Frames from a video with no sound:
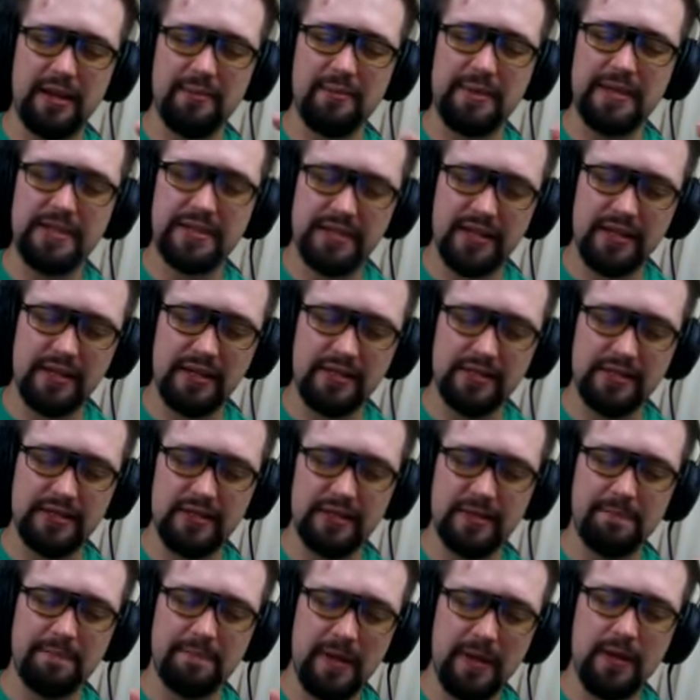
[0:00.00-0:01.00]
seen as
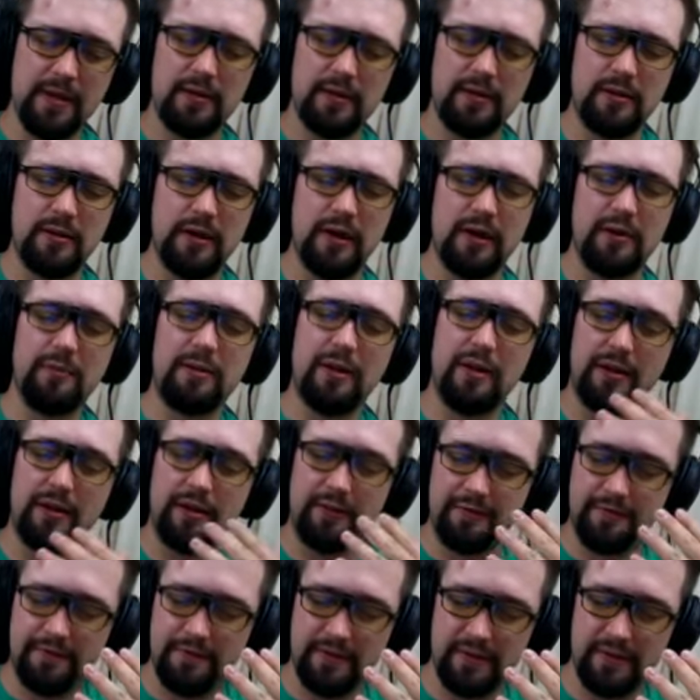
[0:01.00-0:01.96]
a con. But if